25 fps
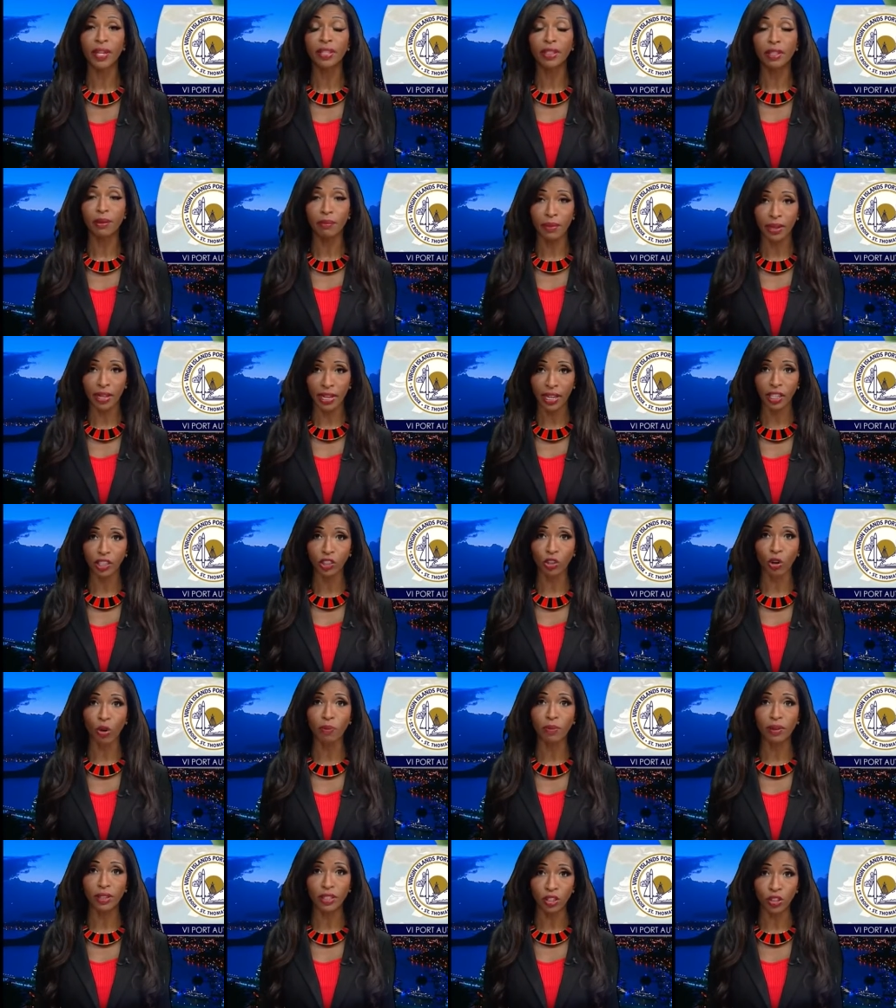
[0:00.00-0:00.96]
The meeting is
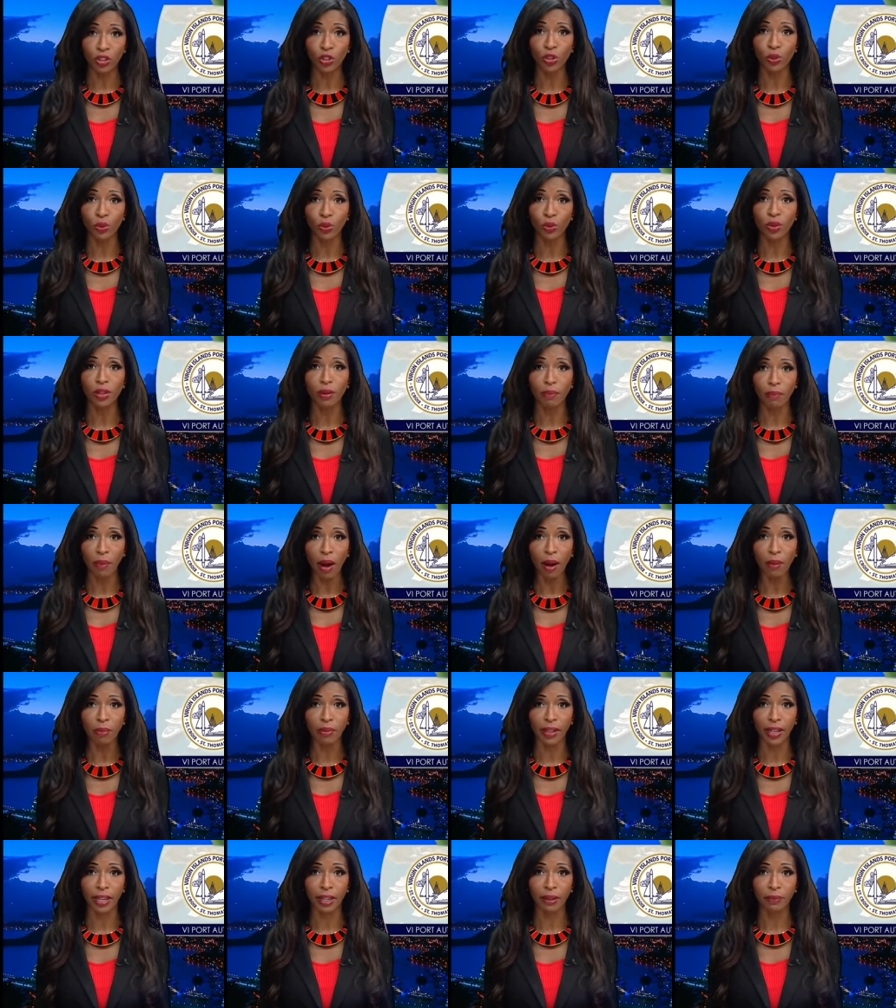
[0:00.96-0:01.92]
open to the
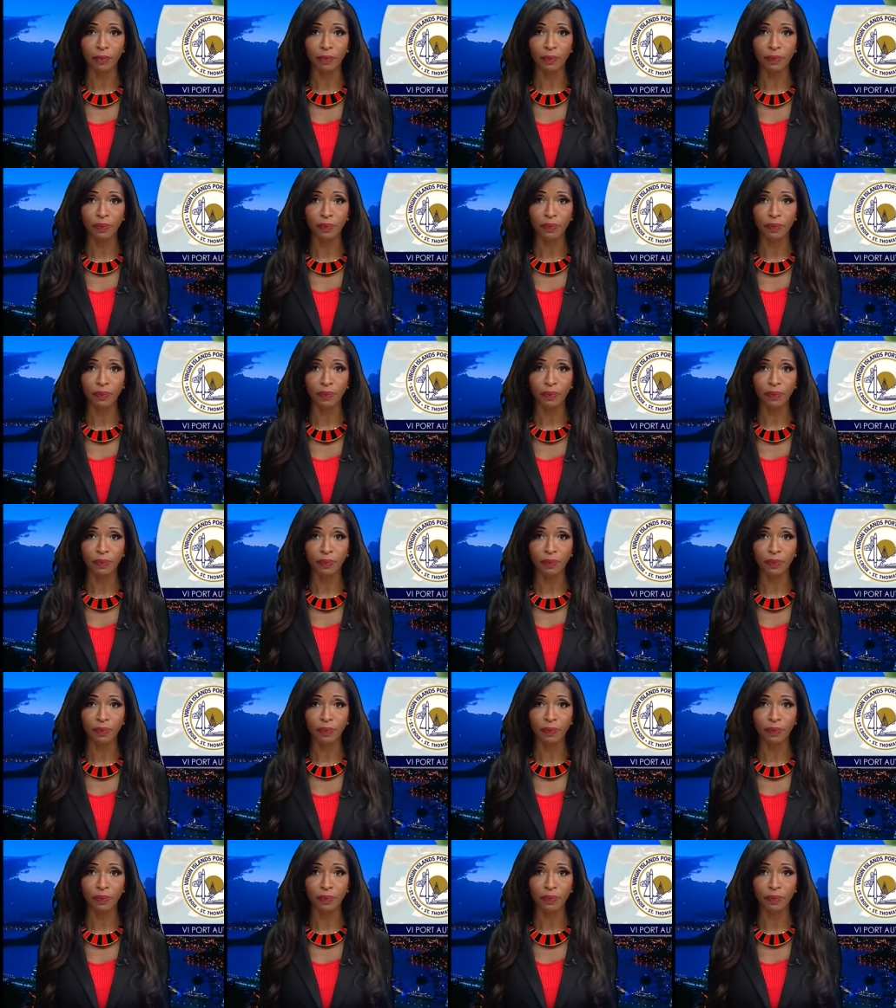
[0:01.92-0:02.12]
public.